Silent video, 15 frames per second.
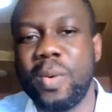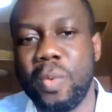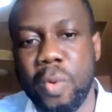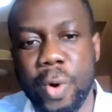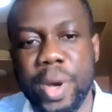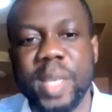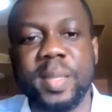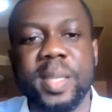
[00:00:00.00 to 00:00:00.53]

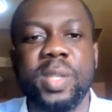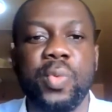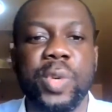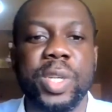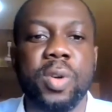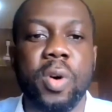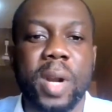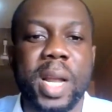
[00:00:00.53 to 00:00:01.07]
coexist
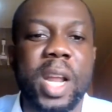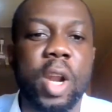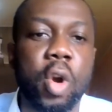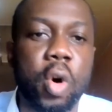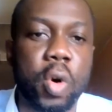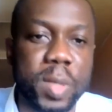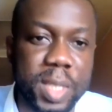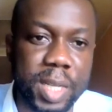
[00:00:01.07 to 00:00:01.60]
with other
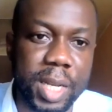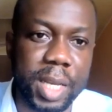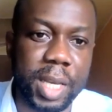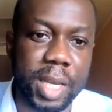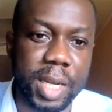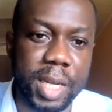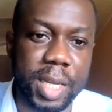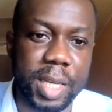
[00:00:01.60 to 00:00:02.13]
laws in
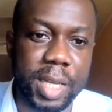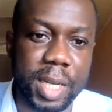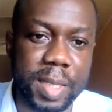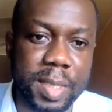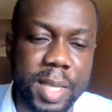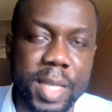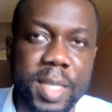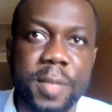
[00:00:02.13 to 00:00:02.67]
the, in, the, in the
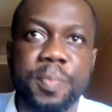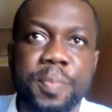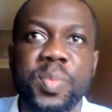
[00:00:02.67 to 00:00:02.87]
state.